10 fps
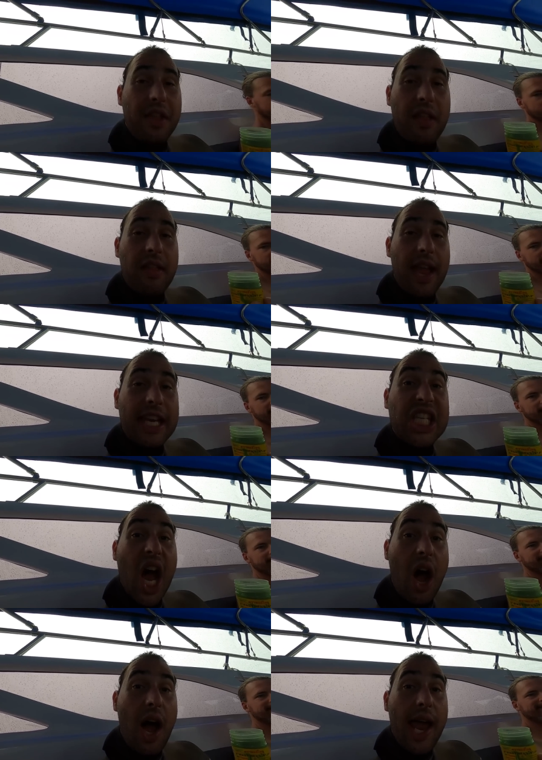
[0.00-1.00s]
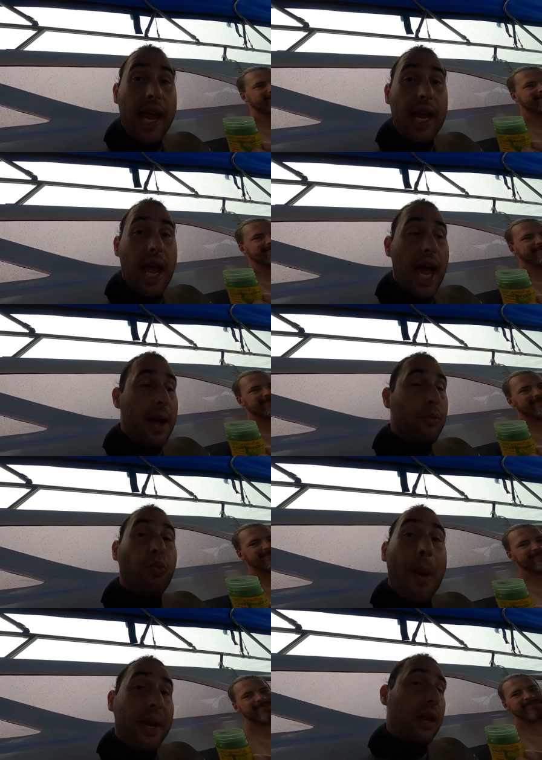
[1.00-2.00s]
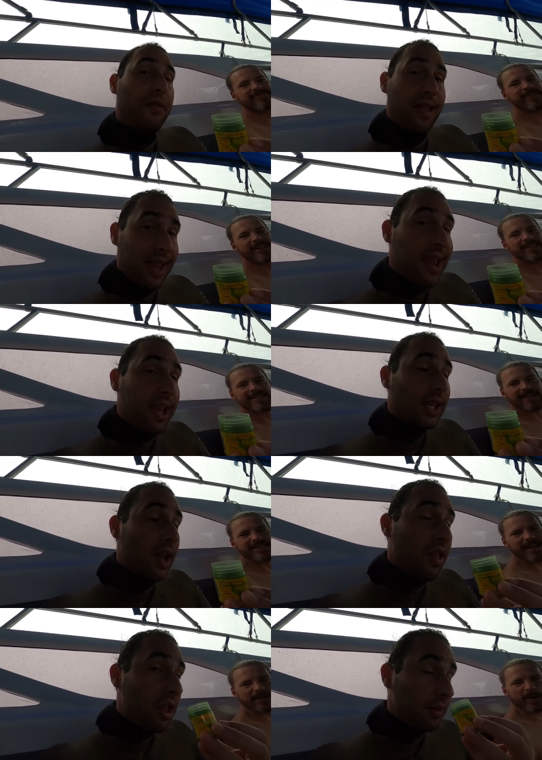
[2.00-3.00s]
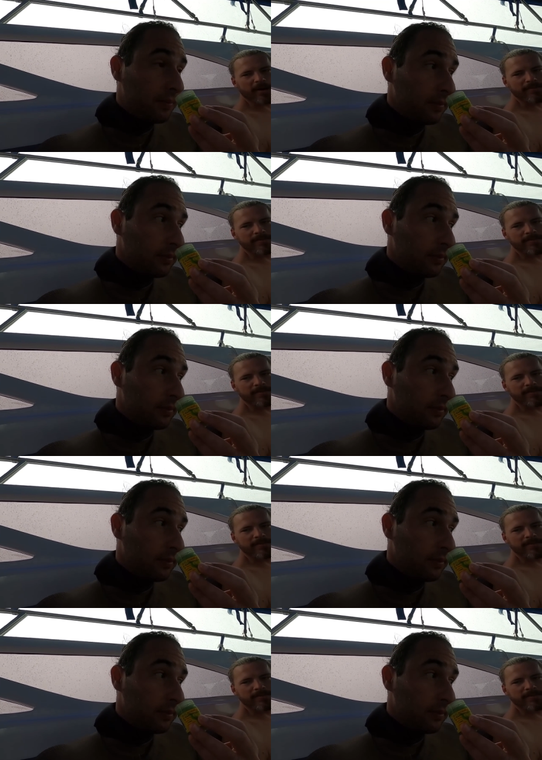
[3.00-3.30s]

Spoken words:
This is a Thai remedy for seasickness.